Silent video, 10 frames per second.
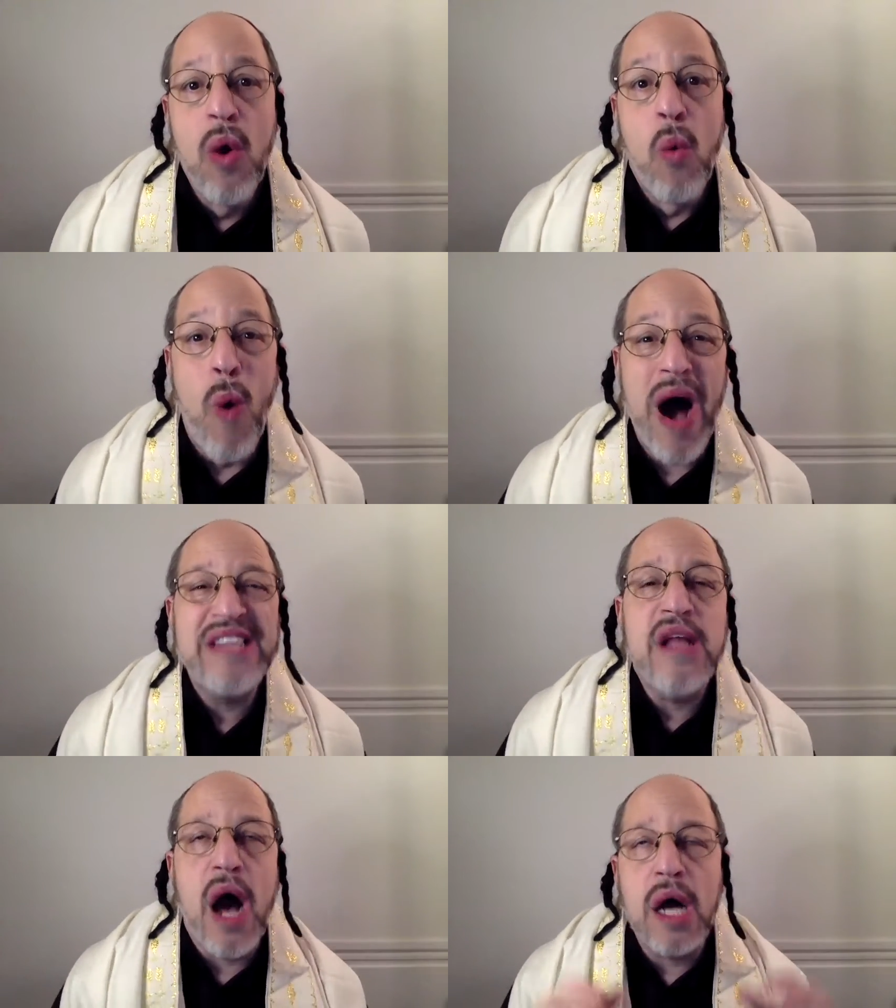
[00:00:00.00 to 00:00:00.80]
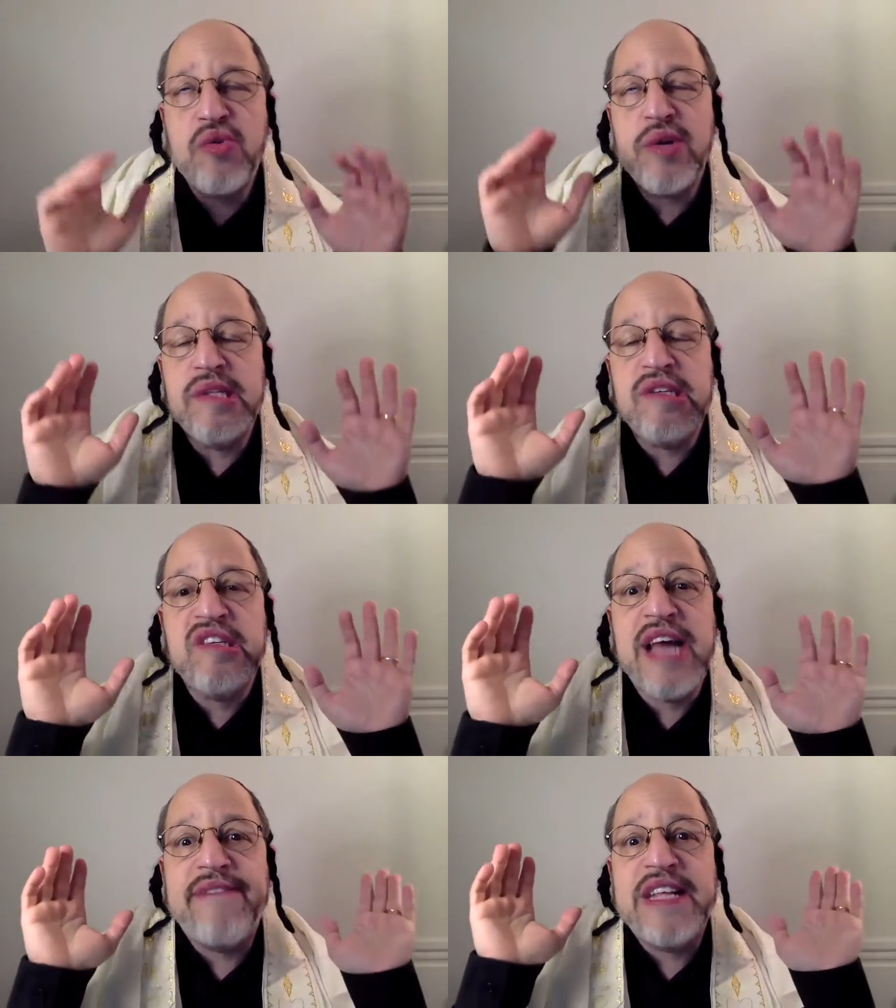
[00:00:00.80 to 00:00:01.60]

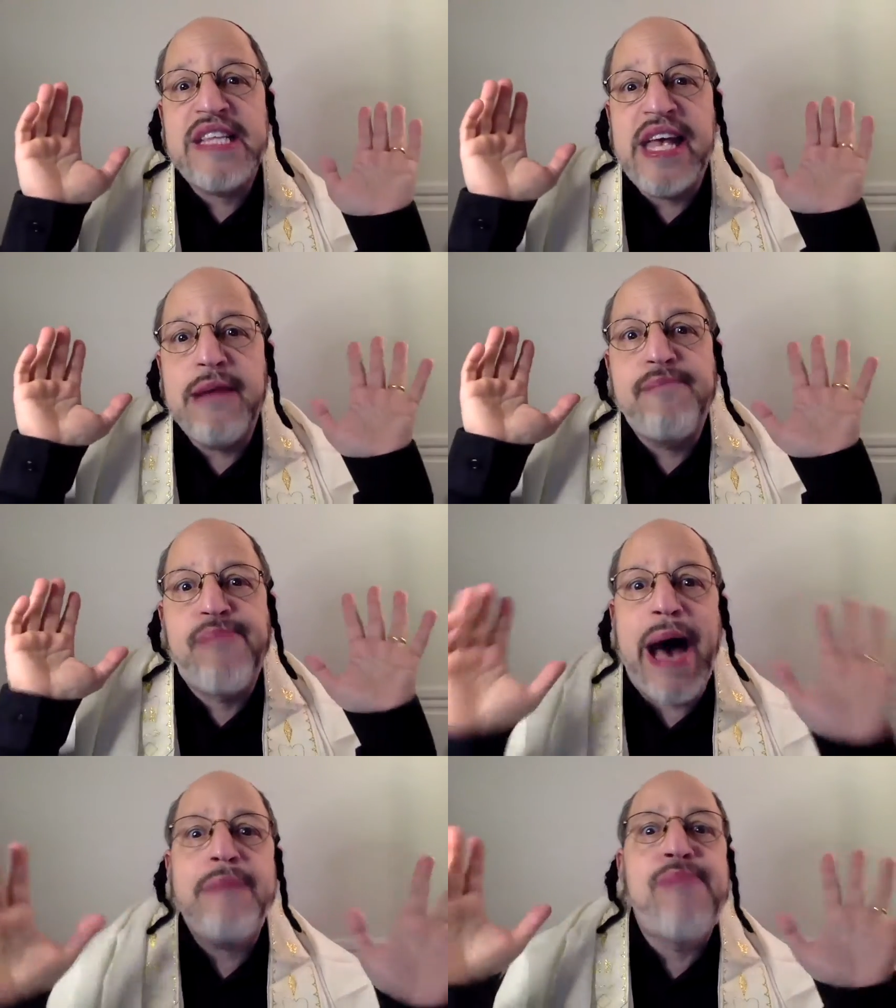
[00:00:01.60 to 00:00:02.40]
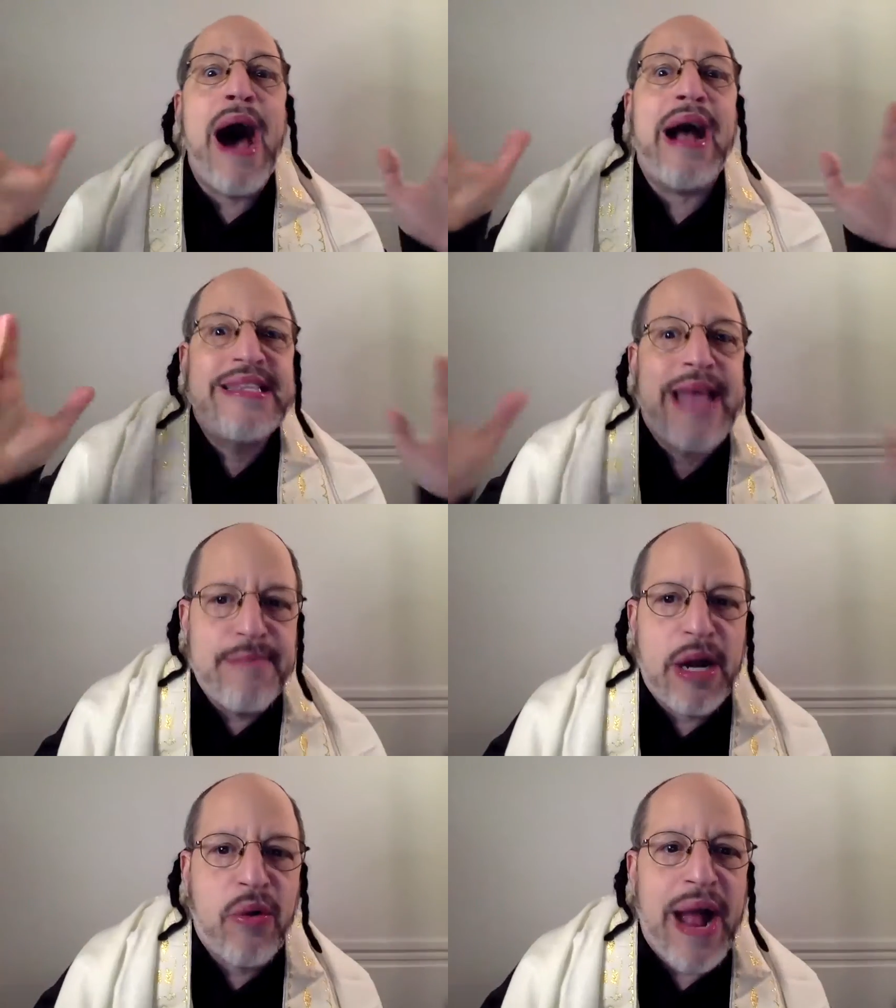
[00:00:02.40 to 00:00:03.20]
117 BIPOC
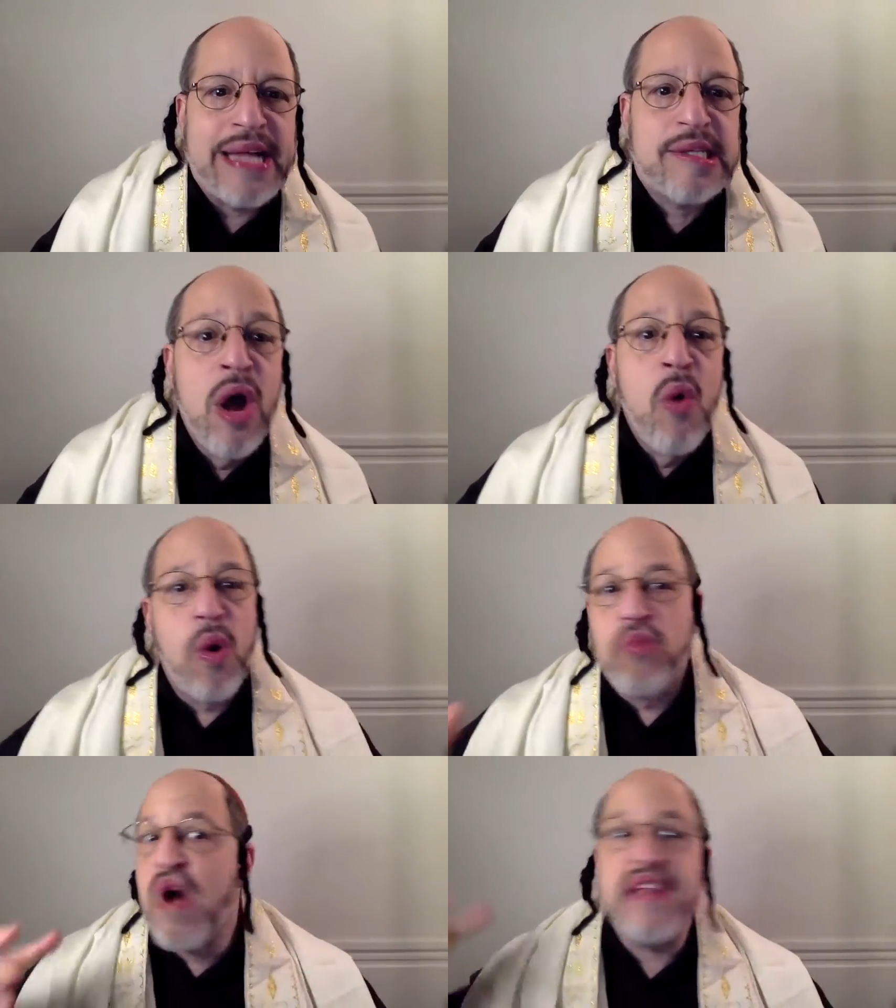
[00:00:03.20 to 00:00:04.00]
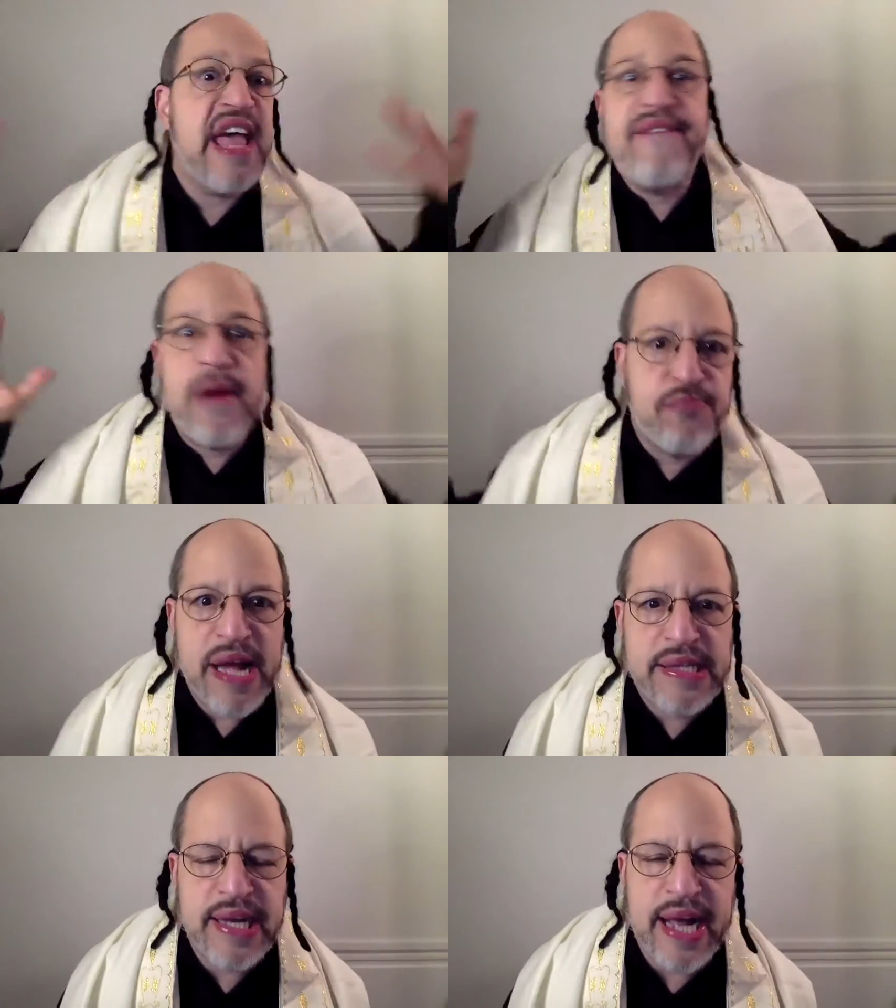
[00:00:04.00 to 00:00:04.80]
Democrats were running for
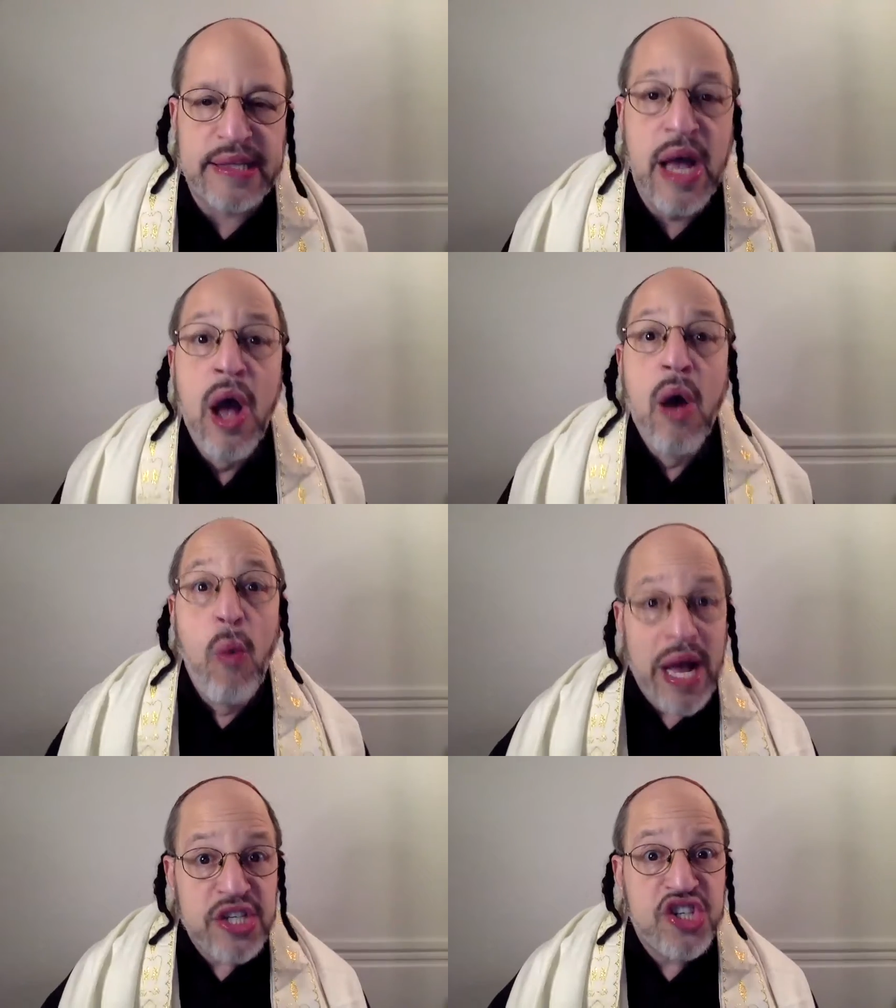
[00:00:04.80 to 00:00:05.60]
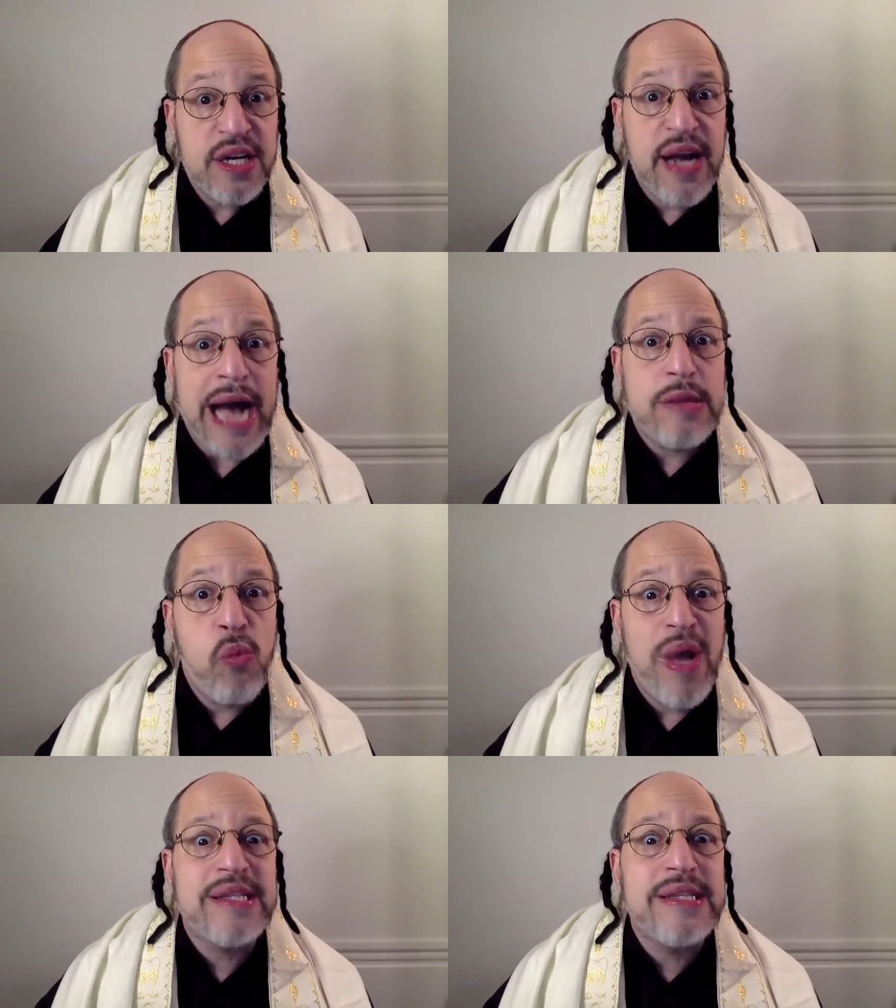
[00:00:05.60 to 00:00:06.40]
president, which got
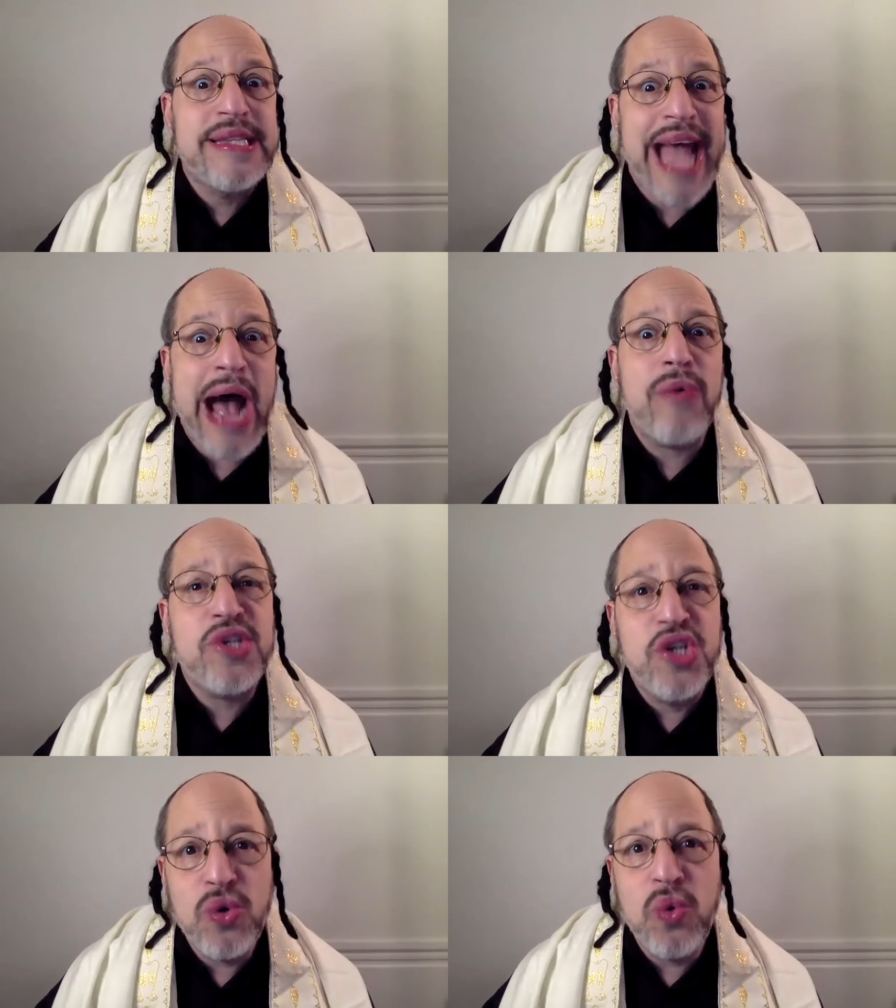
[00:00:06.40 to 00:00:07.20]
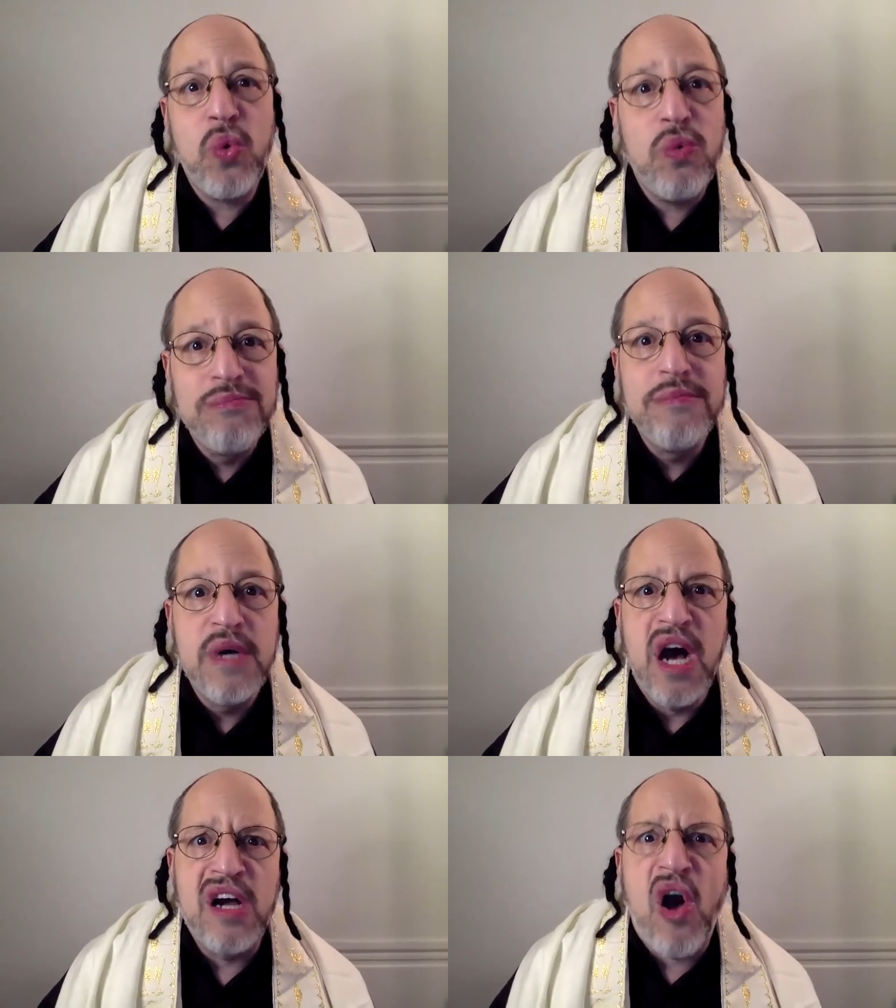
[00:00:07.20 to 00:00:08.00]
wiggled down to
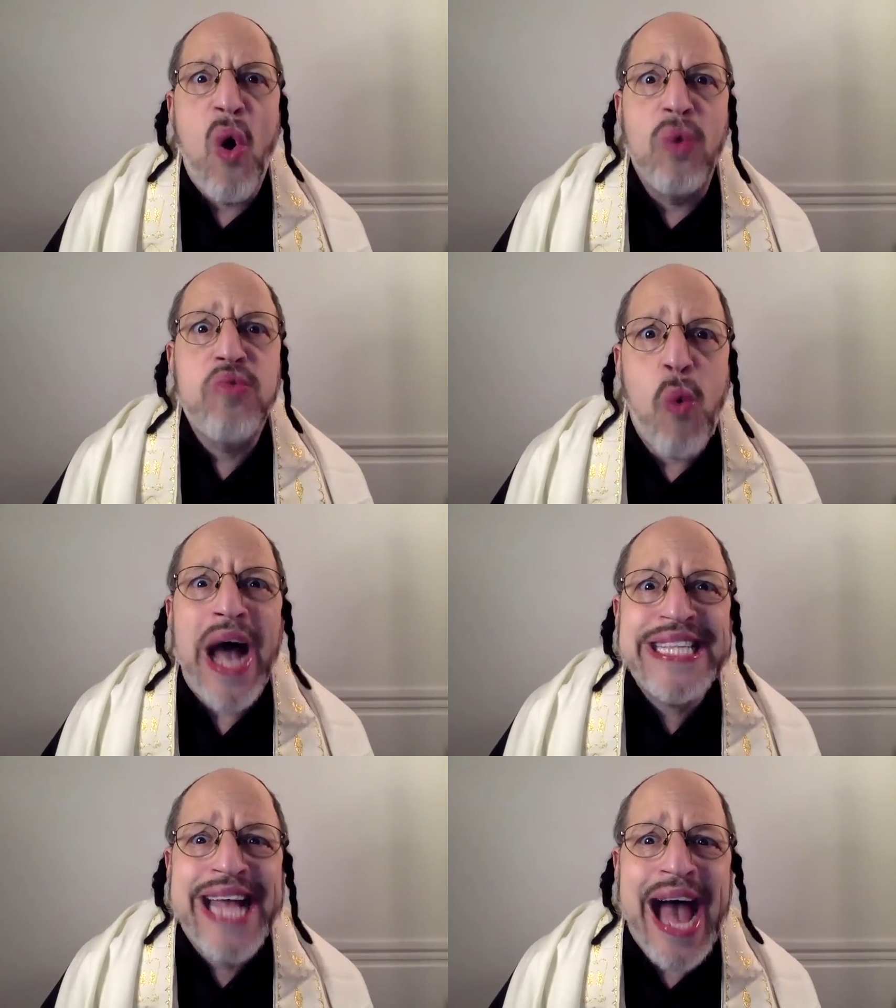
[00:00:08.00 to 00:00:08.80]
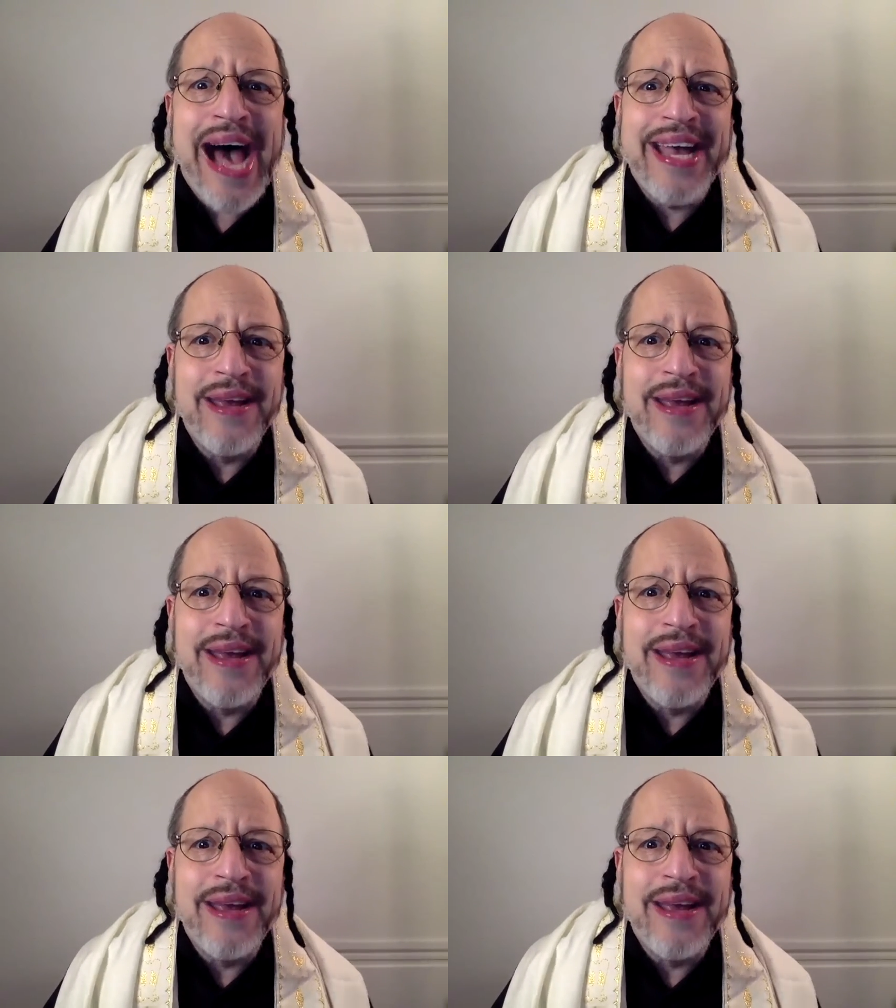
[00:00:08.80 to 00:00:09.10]
an old white guy,